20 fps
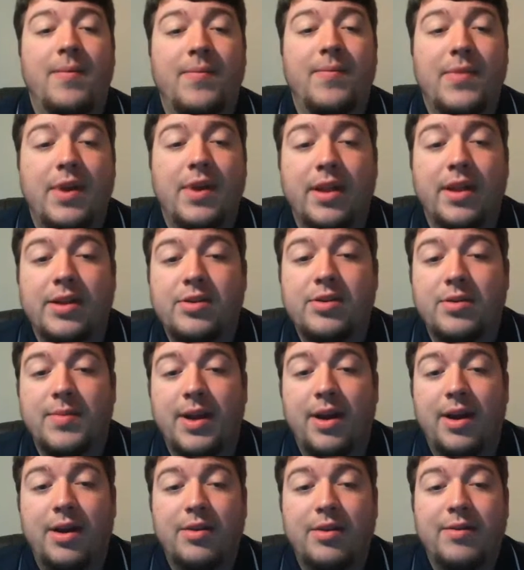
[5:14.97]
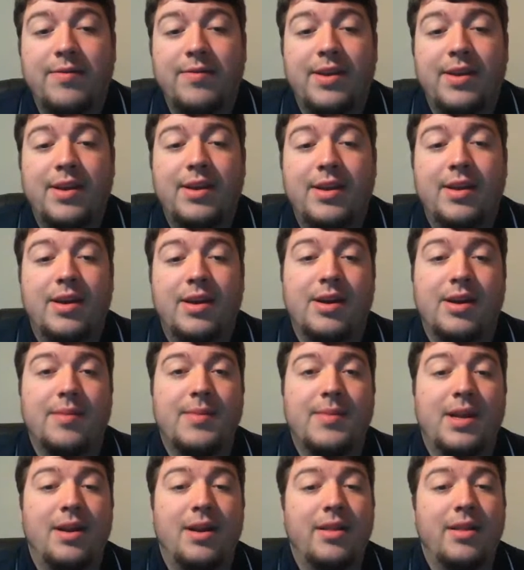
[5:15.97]
Electromyography, an
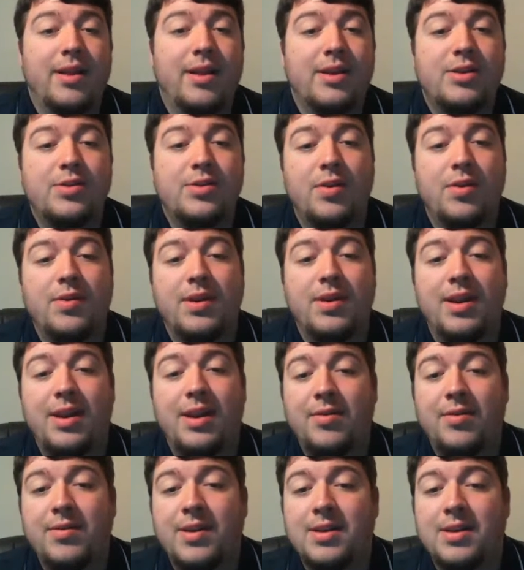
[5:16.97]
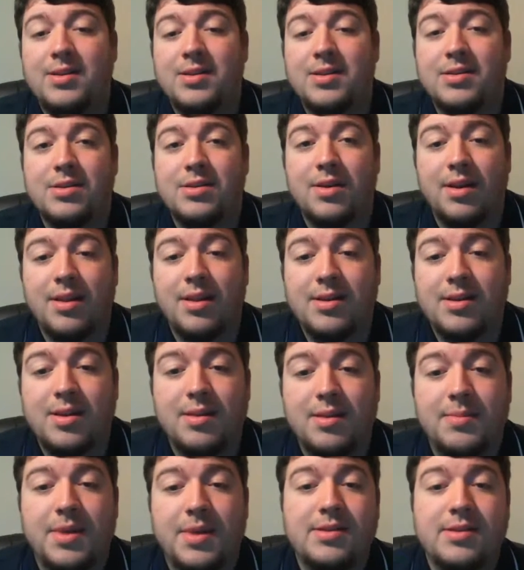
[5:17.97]
electrode needle is inserted into
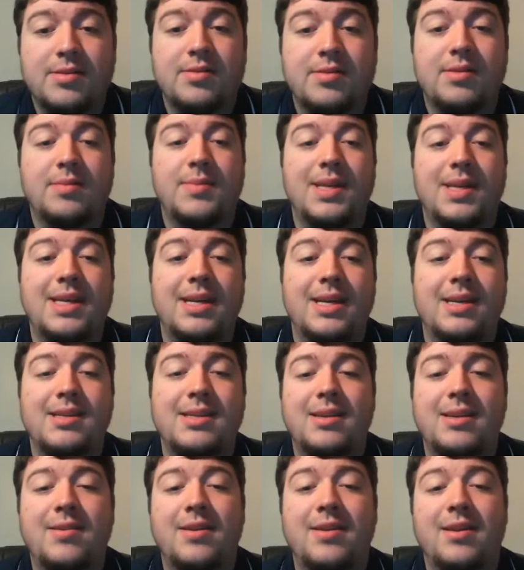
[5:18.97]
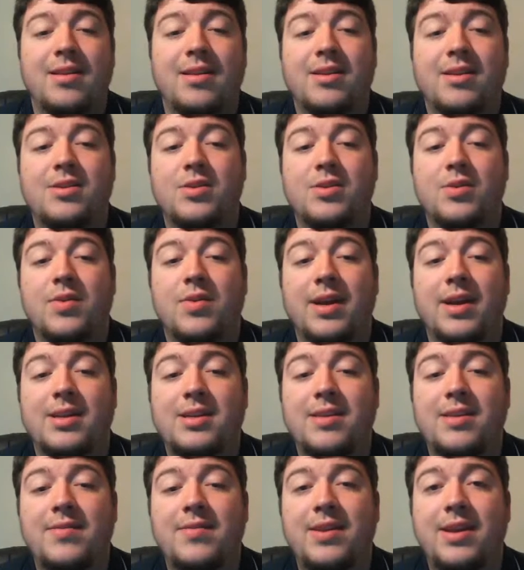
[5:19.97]
the muscle to be tested, and electrical
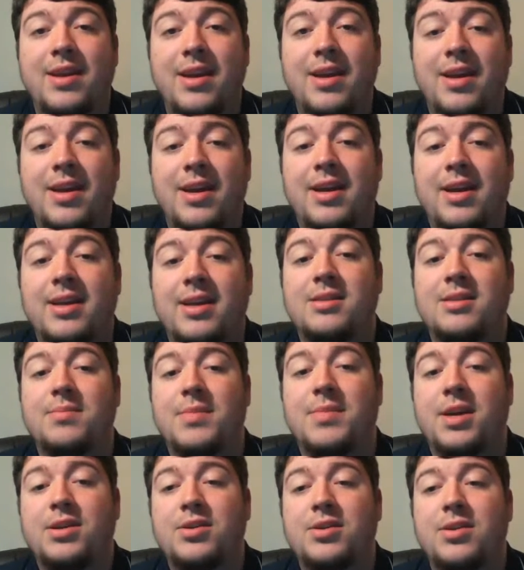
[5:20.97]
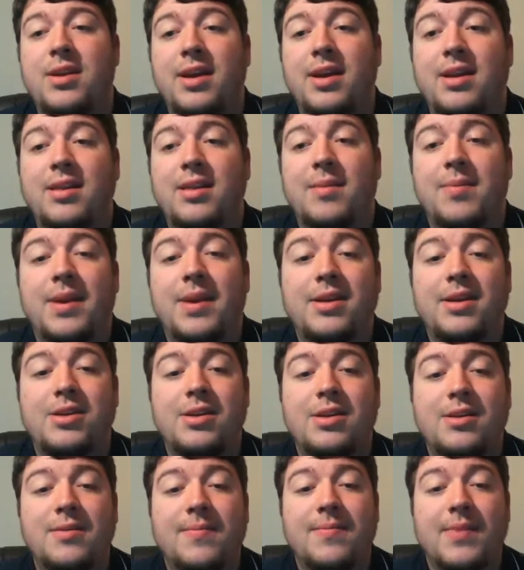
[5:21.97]
activity is measured at the
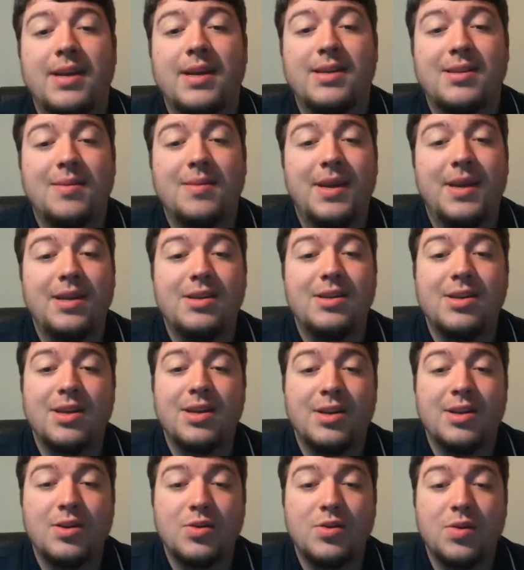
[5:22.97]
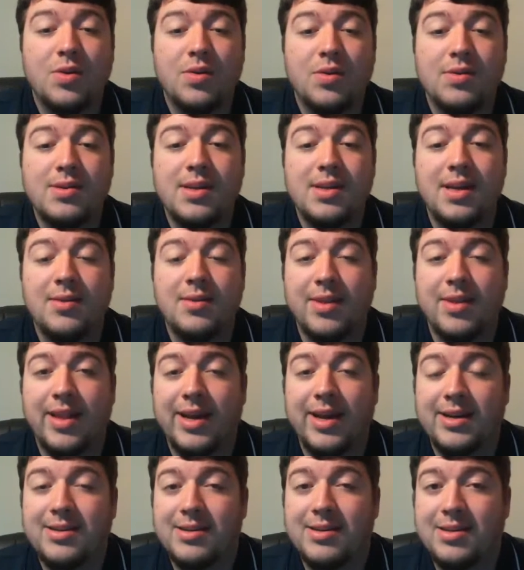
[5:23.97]
patient as the patient controls and
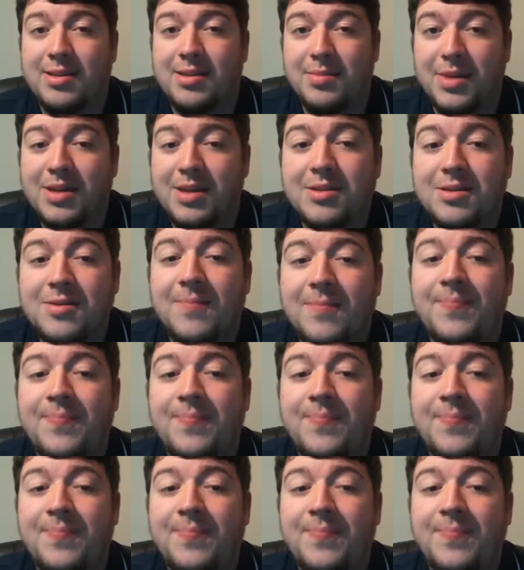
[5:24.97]
relaxes the muscle.